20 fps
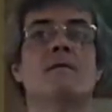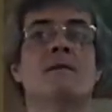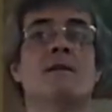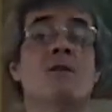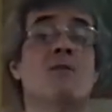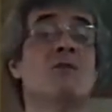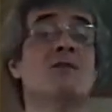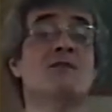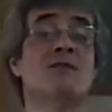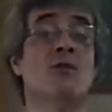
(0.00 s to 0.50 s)

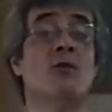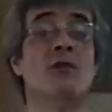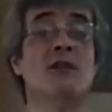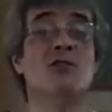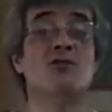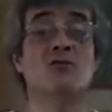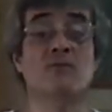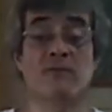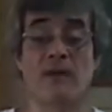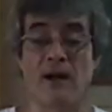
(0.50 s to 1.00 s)
he was the only
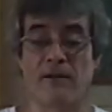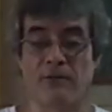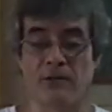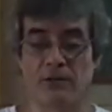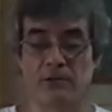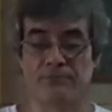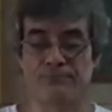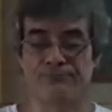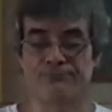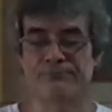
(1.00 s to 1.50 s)
survivor,
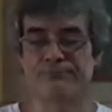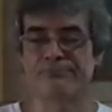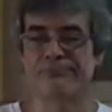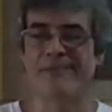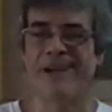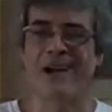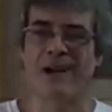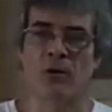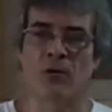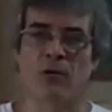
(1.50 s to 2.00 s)

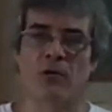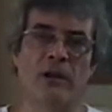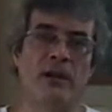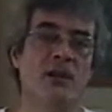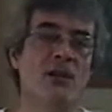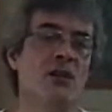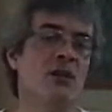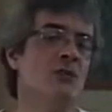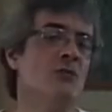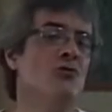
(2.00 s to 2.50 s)

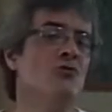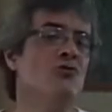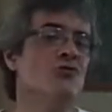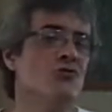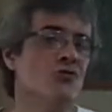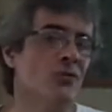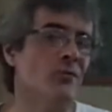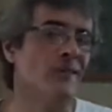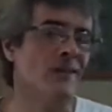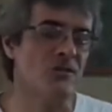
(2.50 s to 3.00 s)
according
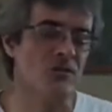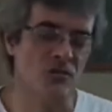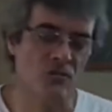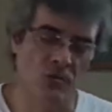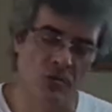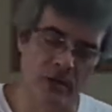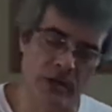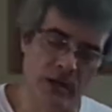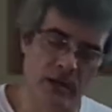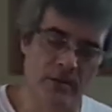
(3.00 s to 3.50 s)
to the
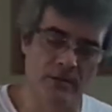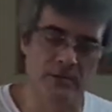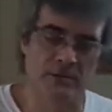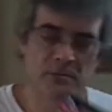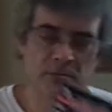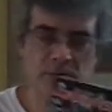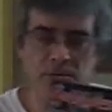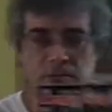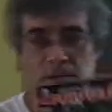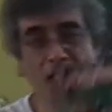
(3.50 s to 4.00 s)
story.
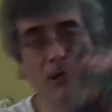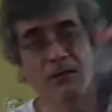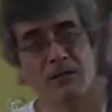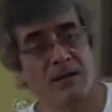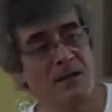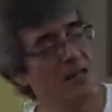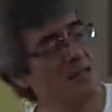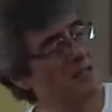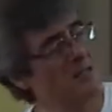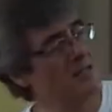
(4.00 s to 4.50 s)
Now
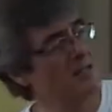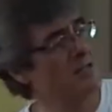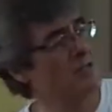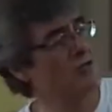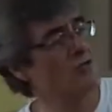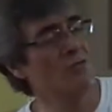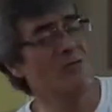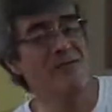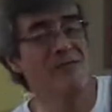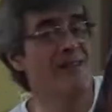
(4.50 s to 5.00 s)
this is
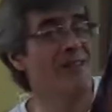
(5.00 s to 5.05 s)
issue